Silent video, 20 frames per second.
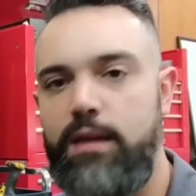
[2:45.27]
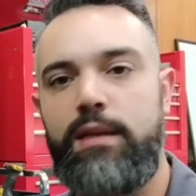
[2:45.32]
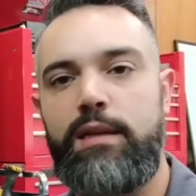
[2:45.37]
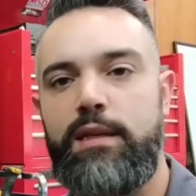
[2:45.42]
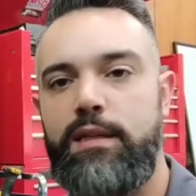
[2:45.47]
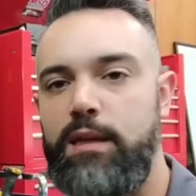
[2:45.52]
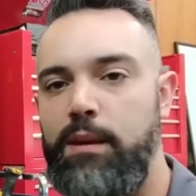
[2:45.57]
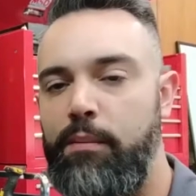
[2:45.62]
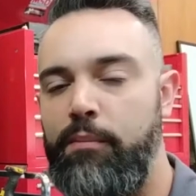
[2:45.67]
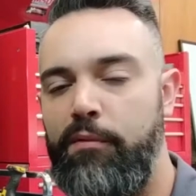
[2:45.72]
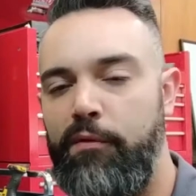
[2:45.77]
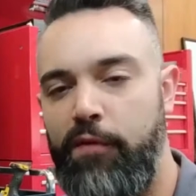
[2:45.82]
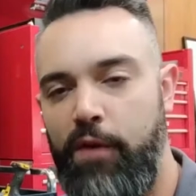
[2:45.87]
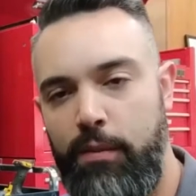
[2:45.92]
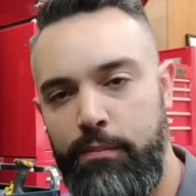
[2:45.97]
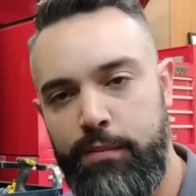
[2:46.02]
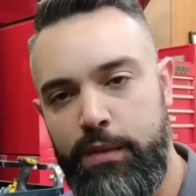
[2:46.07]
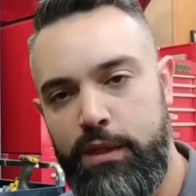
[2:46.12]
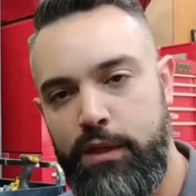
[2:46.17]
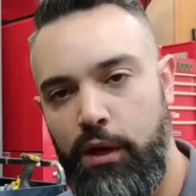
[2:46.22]
Some of
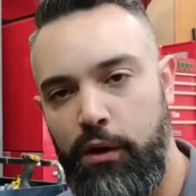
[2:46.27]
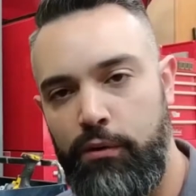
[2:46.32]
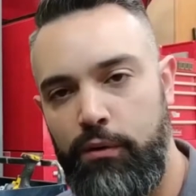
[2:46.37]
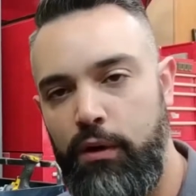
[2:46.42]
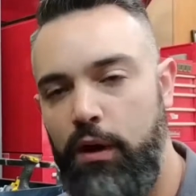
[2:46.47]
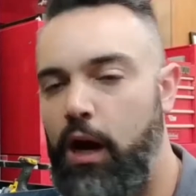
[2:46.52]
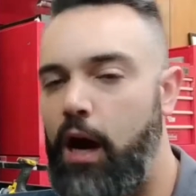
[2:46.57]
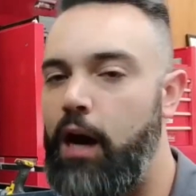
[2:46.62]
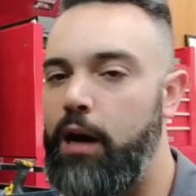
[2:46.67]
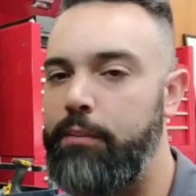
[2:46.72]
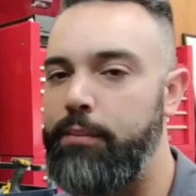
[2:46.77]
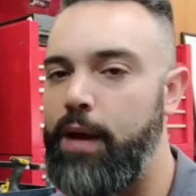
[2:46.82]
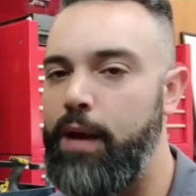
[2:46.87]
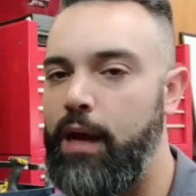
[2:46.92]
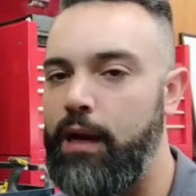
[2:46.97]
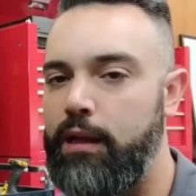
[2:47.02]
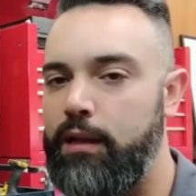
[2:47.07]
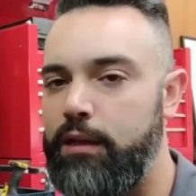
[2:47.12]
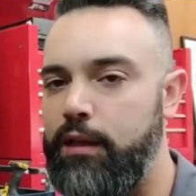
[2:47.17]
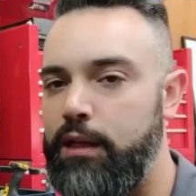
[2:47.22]
them don't
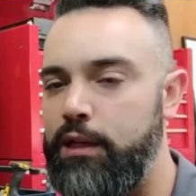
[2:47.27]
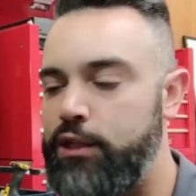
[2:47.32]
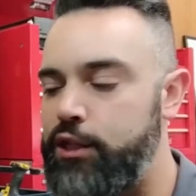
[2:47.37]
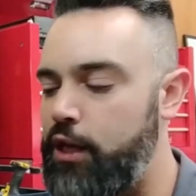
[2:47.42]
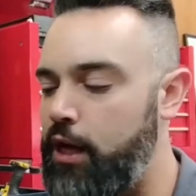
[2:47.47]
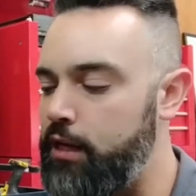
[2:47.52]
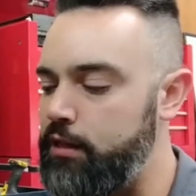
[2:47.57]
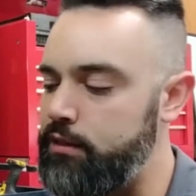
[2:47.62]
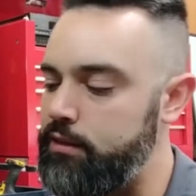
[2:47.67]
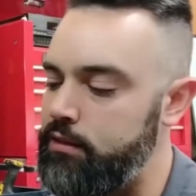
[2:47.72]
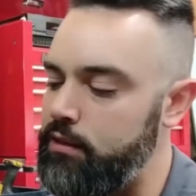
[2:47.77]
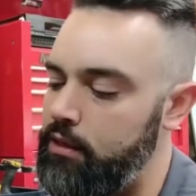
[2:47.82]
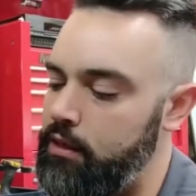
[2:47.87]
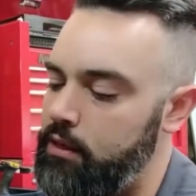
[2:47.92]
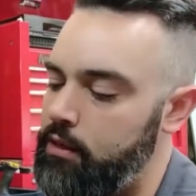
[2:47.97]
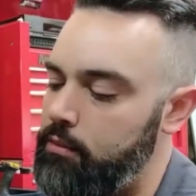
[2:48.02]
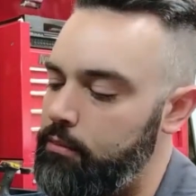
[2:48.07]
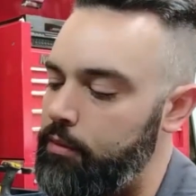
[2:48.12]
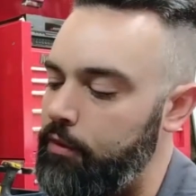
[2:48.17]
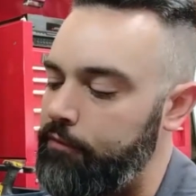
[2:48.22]
automatically adjust,
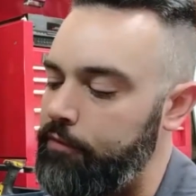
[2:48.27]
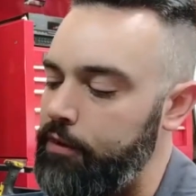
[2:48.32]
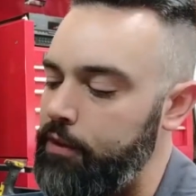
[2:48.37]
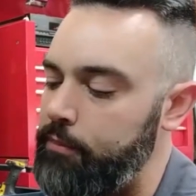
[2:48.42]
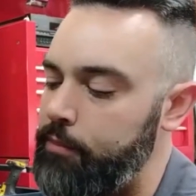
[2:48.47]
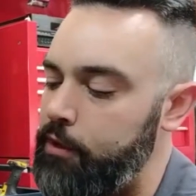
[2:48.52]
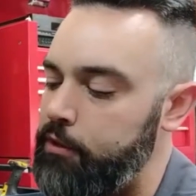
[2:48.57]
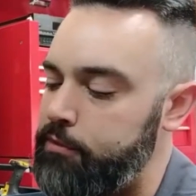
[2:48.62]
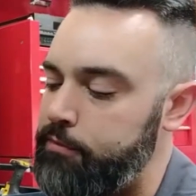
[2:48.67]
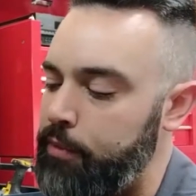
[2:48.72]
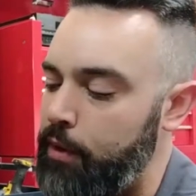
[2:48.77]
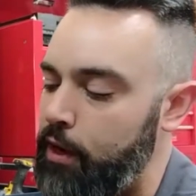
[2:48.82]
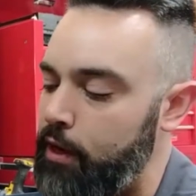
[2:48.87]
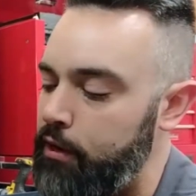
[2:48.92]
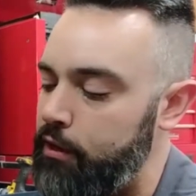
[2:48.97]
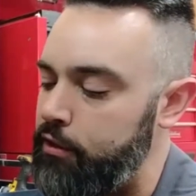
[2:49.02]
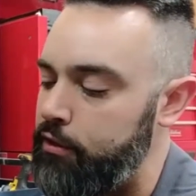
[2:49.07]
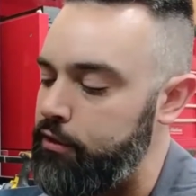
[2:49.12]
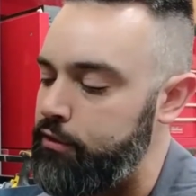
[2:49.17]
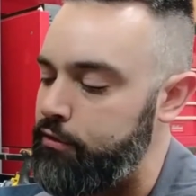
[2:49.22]
but for the most
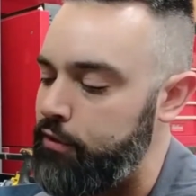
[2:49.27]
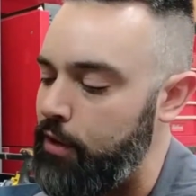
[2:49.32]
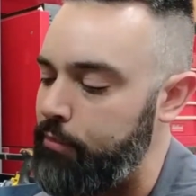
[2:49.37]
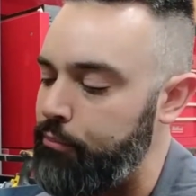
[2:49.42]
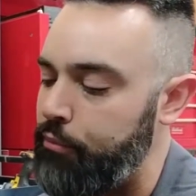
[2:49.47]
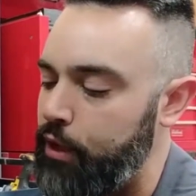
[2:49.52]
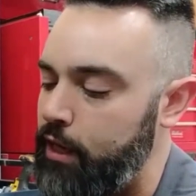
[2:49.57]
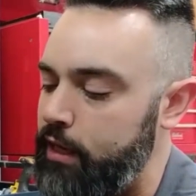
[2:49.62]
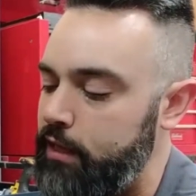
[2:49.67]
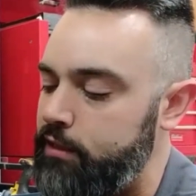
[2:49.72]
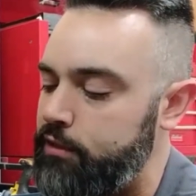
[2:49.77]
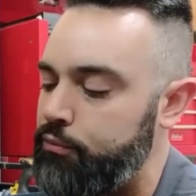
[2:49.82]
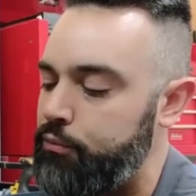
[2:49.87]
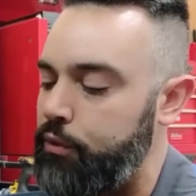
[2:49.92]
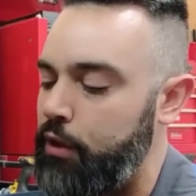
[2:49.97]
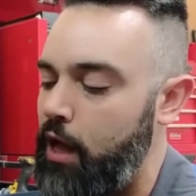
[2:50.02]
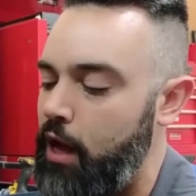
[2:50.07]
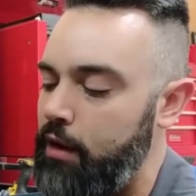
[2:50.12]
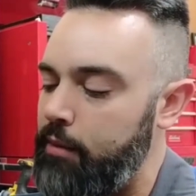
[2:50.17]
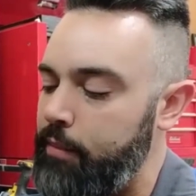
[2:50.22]
part, drum brakes
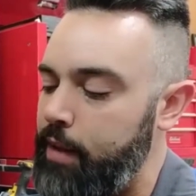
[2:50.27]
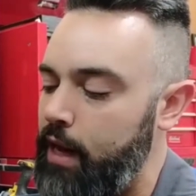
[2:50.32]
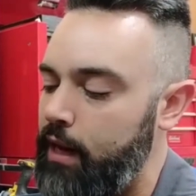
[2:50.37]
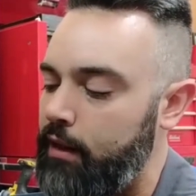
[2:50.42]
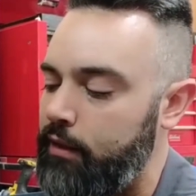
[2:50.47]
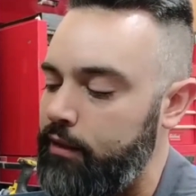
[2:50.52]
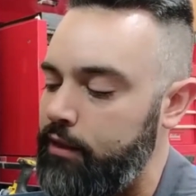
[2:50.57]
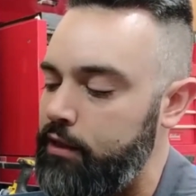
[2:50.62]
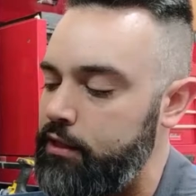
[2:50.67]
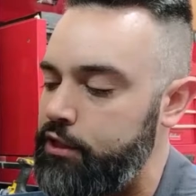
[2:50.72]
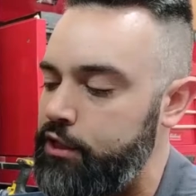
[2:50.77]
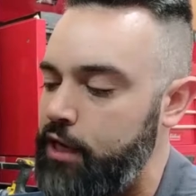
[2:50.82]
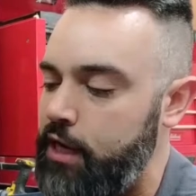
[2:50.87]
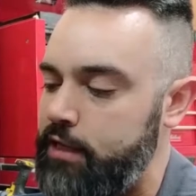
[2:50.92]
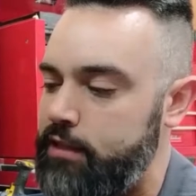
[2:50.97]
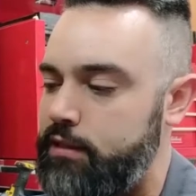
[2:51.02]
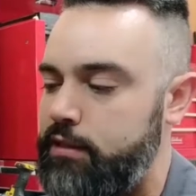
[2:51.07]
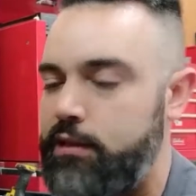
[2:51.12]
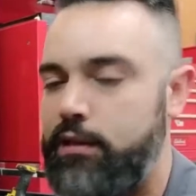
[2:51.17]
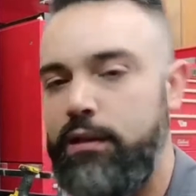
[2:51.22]
will automatically
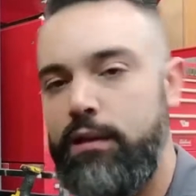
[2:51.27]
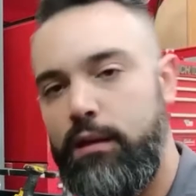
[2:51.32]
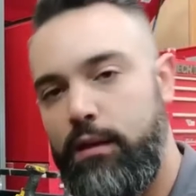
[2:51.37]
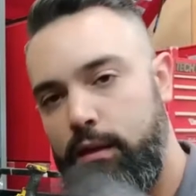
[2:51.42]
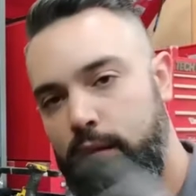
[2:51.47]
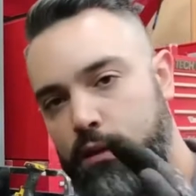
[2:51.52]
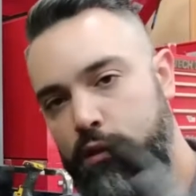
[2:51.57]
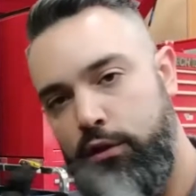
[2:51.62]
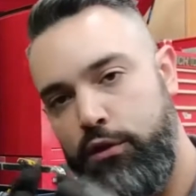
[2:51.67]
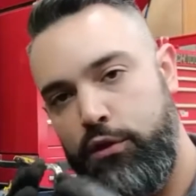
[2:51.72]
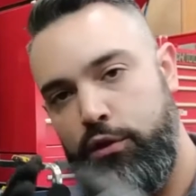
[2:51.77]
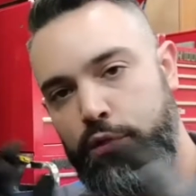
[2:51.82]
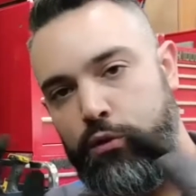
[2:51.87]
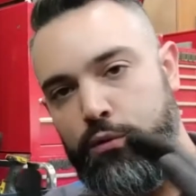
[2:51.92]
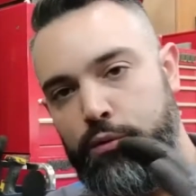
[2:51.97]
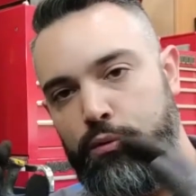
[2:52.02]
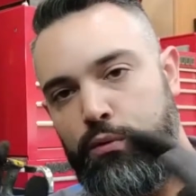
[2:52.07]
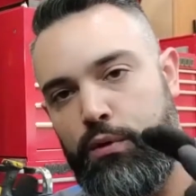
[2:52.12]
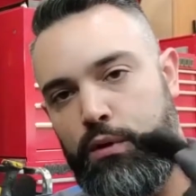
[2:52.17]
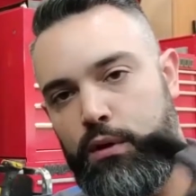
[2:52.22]
adjust
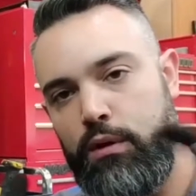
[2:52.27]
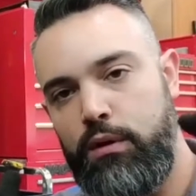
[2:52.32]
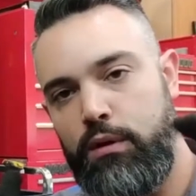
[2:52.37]
to